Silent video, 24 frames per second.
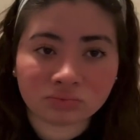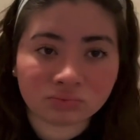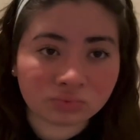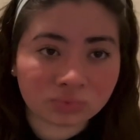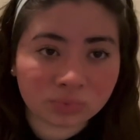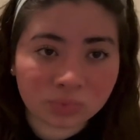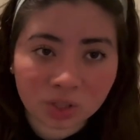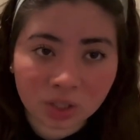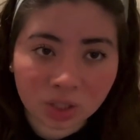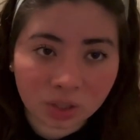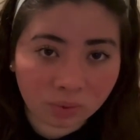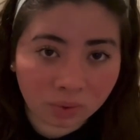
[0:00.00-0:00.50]

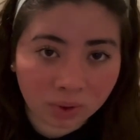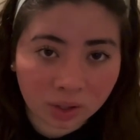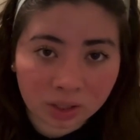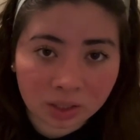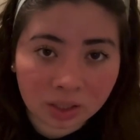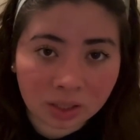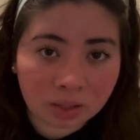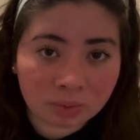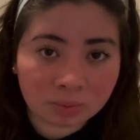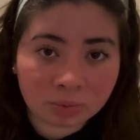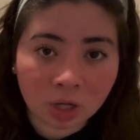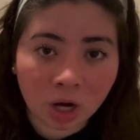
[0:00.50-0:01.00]
didn't want to
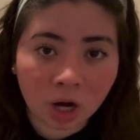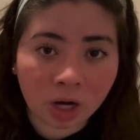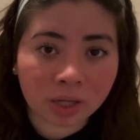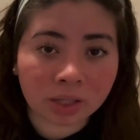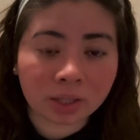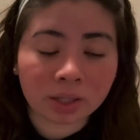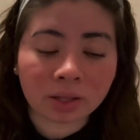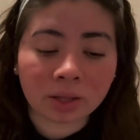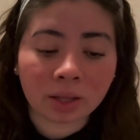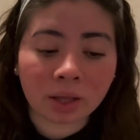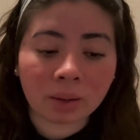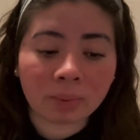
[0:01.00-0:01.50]
keep talking
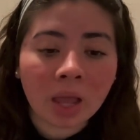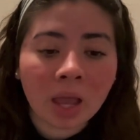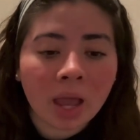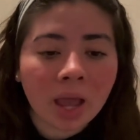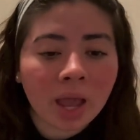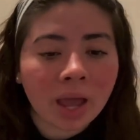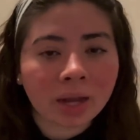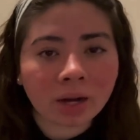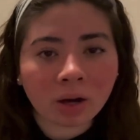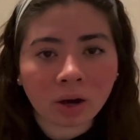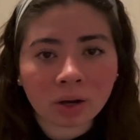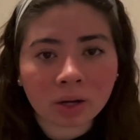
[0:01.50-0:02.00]
to them,
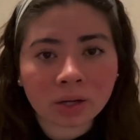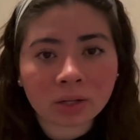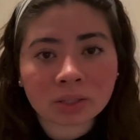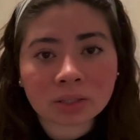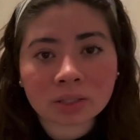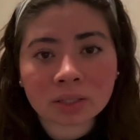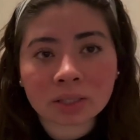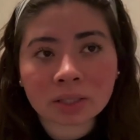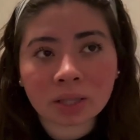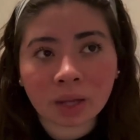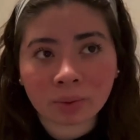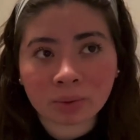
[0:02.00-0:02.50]
and
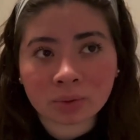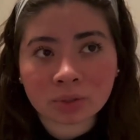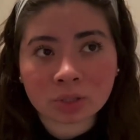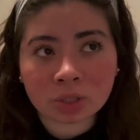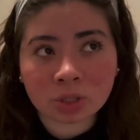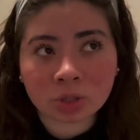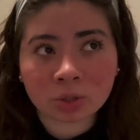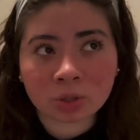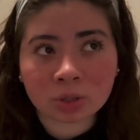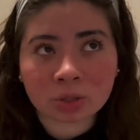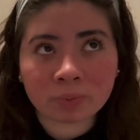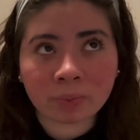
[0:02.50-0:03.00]
honestly that was
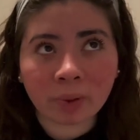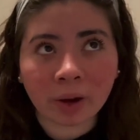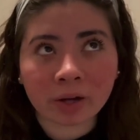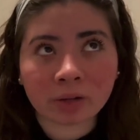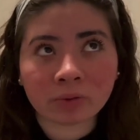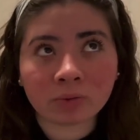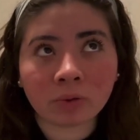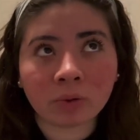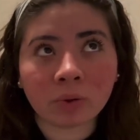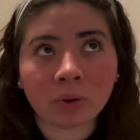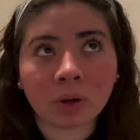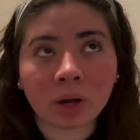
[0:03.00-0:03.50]

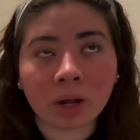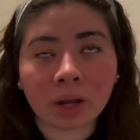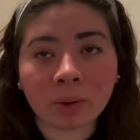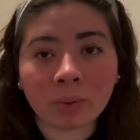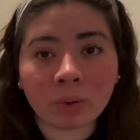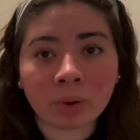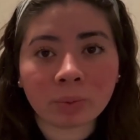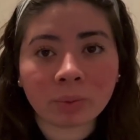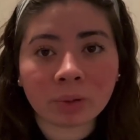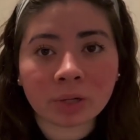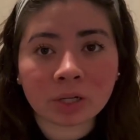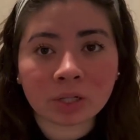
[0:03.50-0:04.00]
disrespectful. It
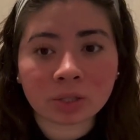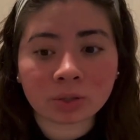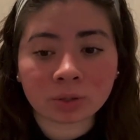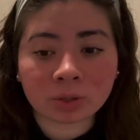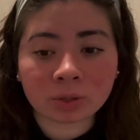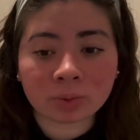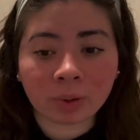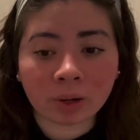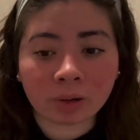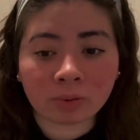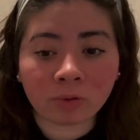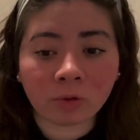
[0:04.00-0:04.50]
would be
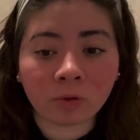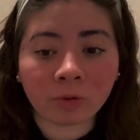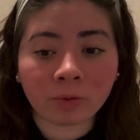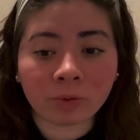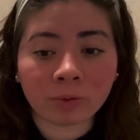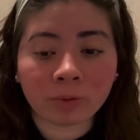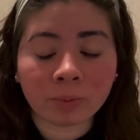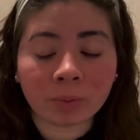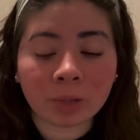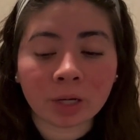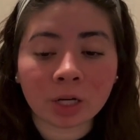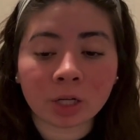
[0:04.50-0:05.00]
disrespectful for
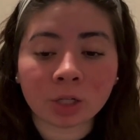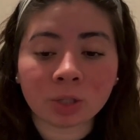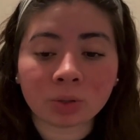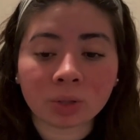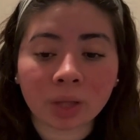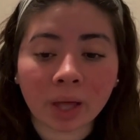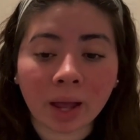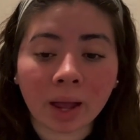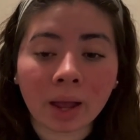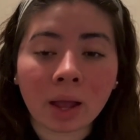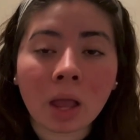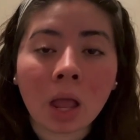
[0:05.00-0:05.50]
me to do
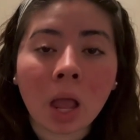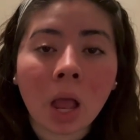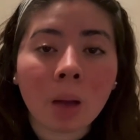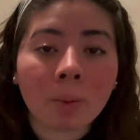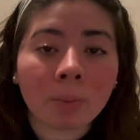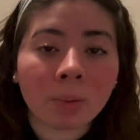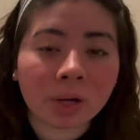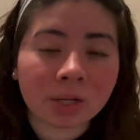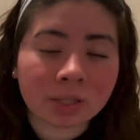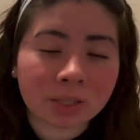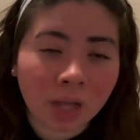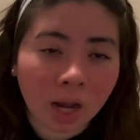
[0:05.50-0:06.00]
that
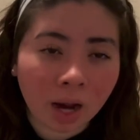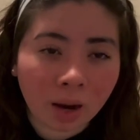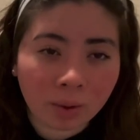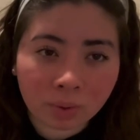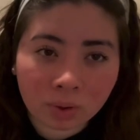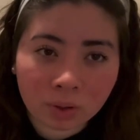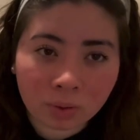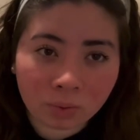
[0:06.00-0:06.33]
because I wouldn't